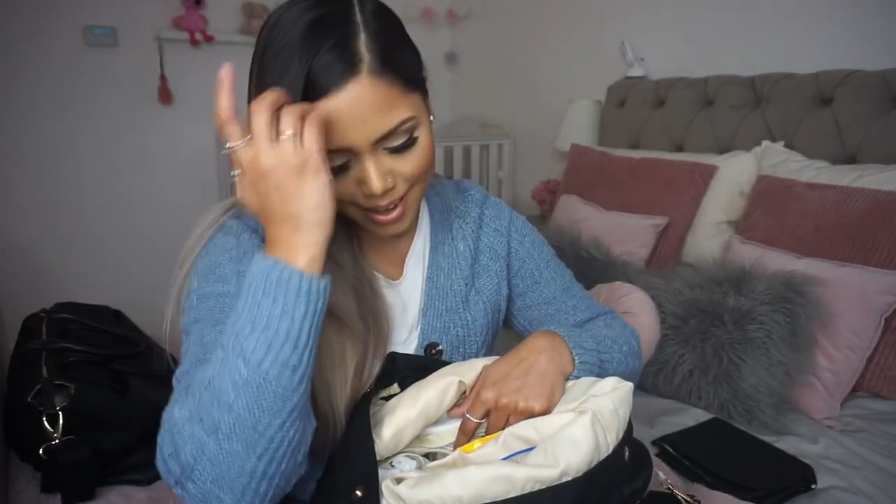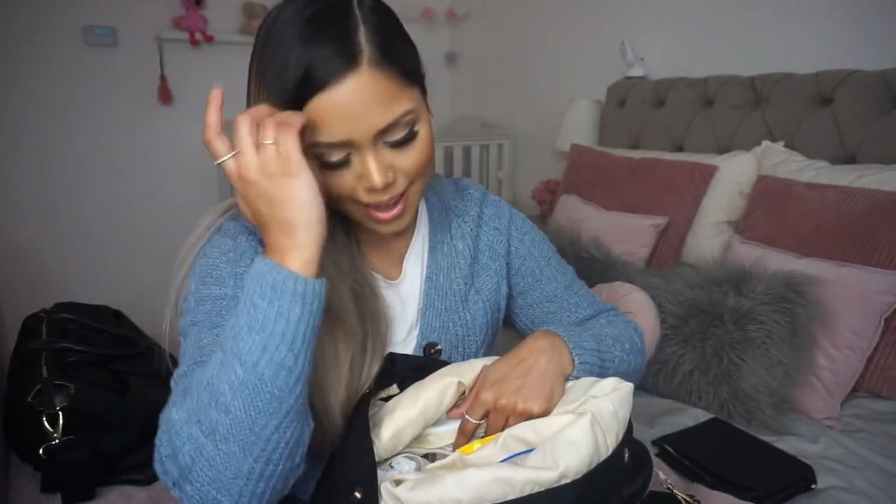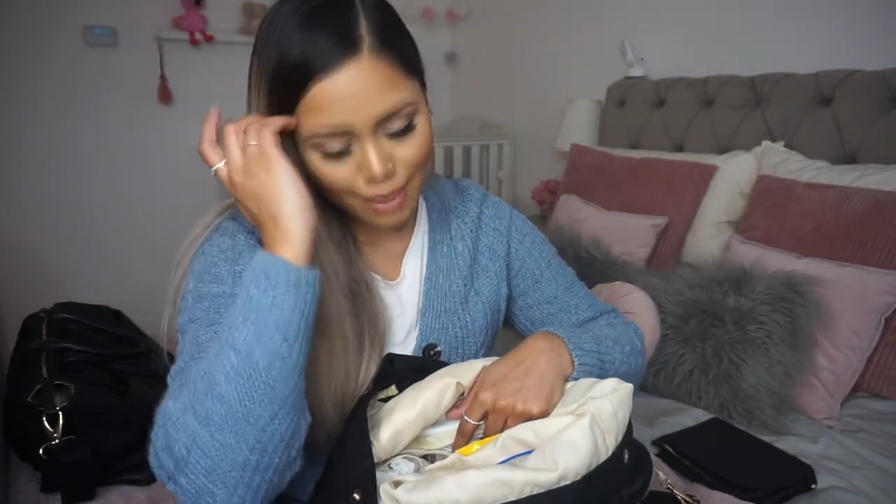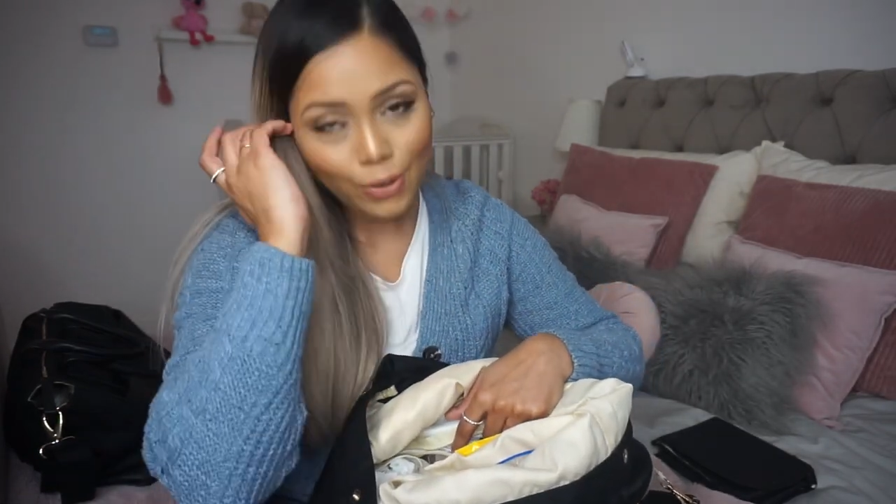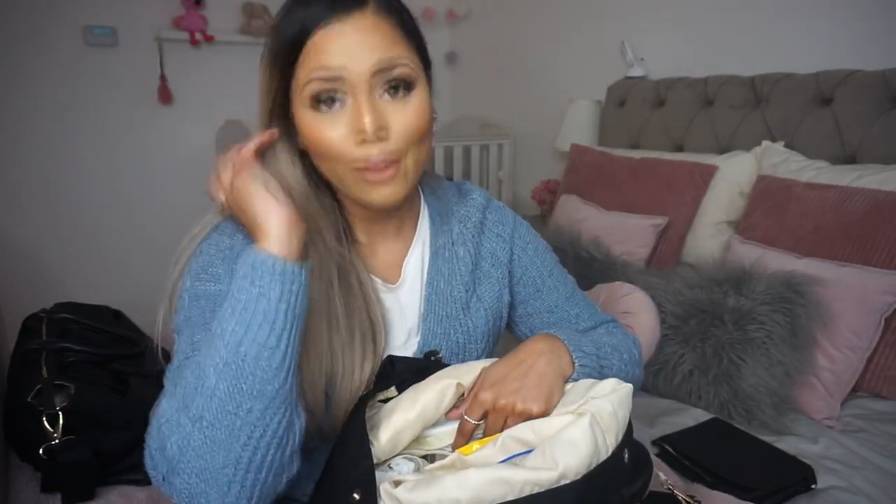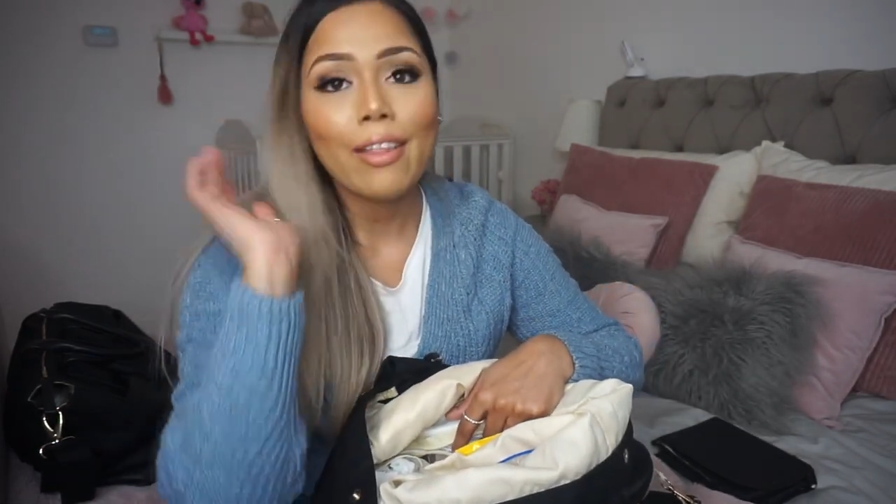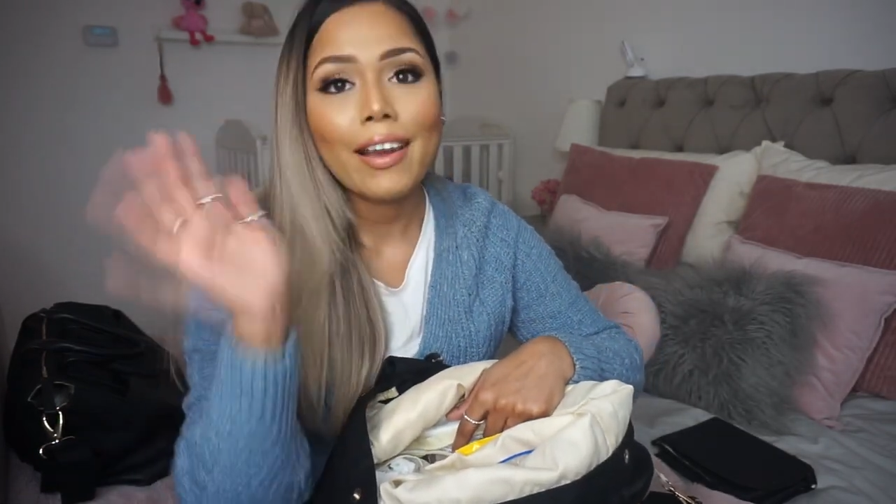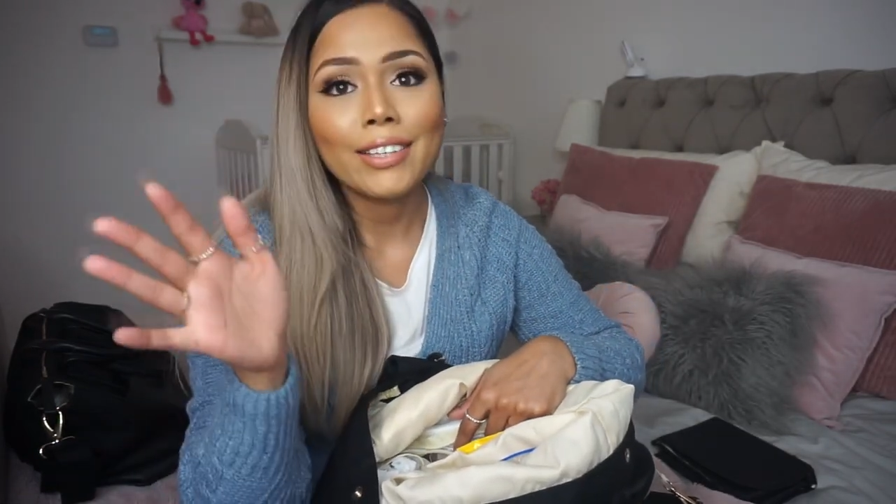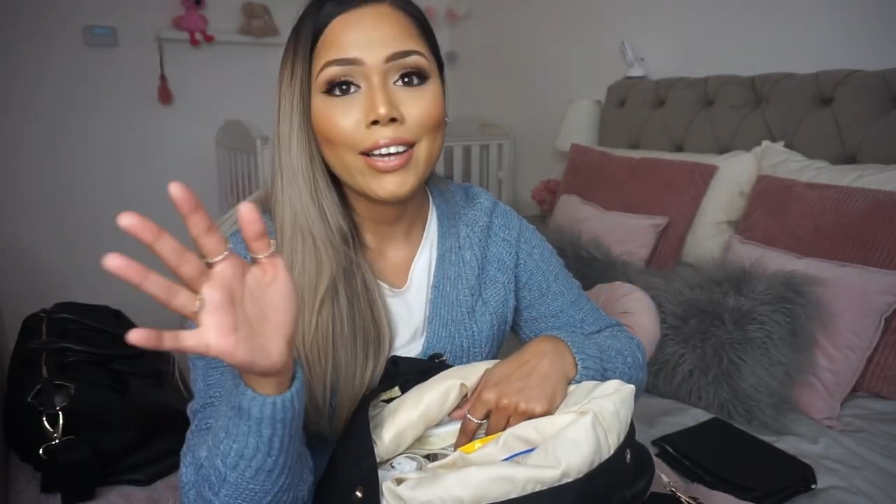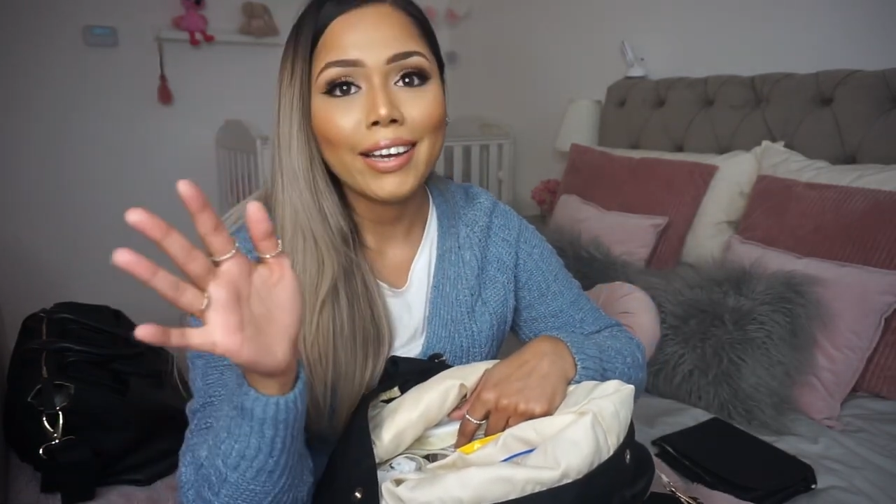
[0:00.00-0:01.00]
Haven't got
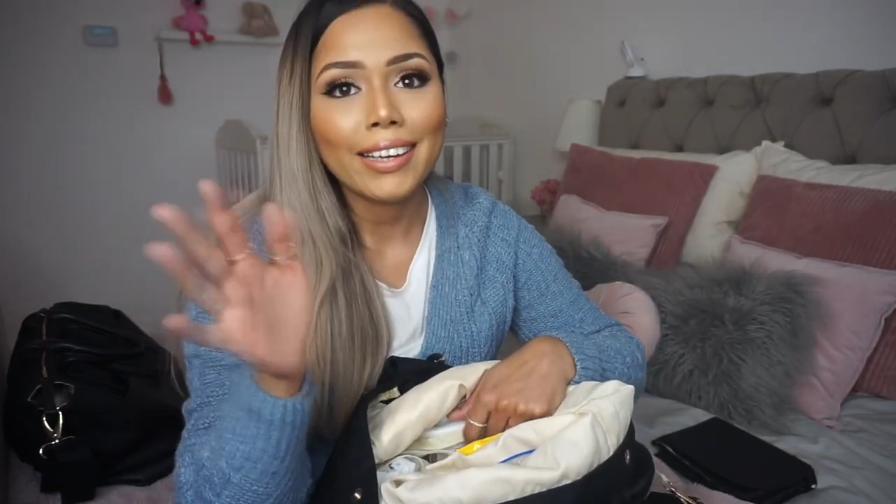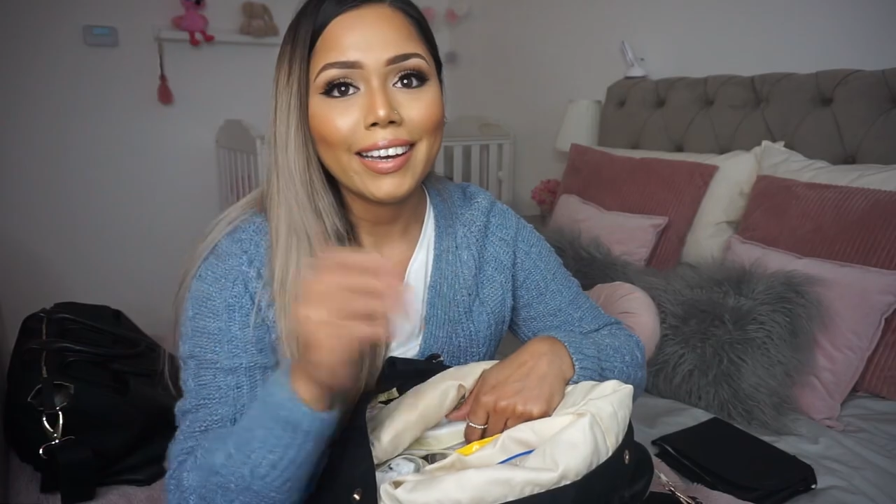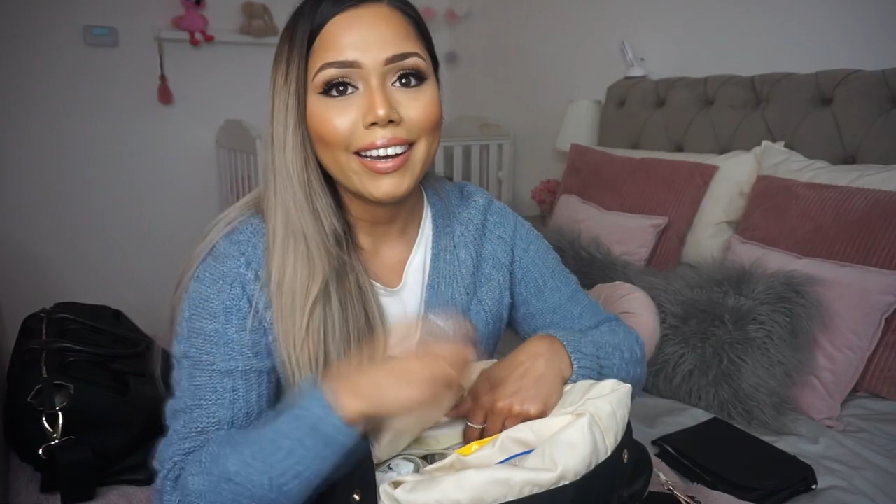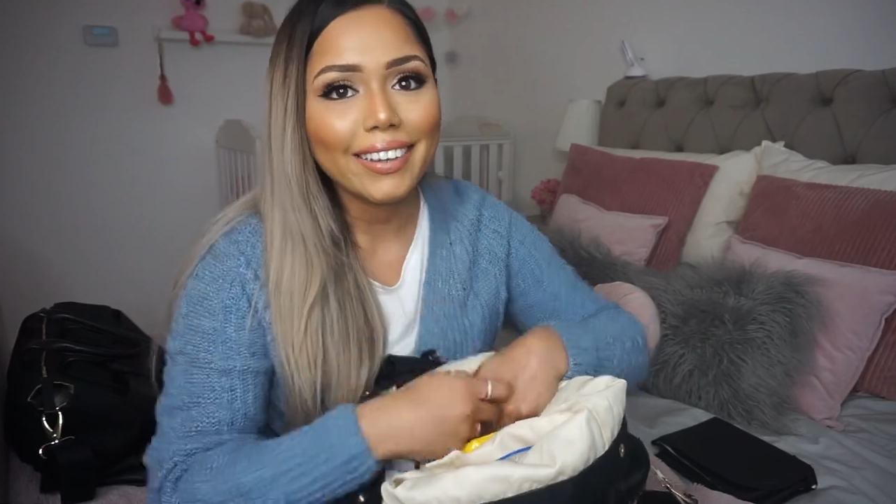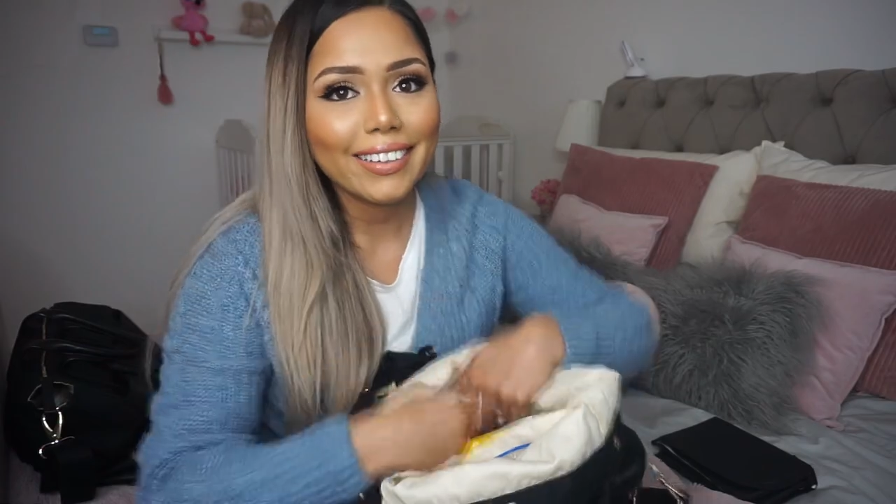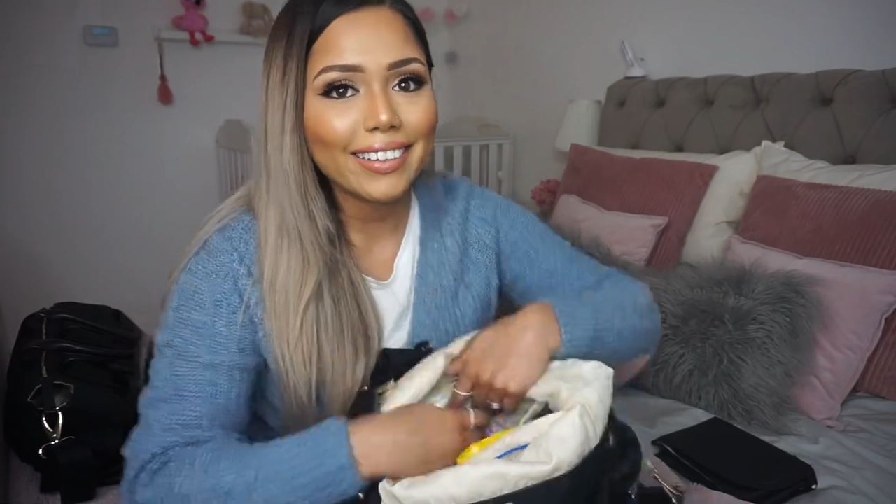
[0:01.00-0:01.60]
that dirty yet.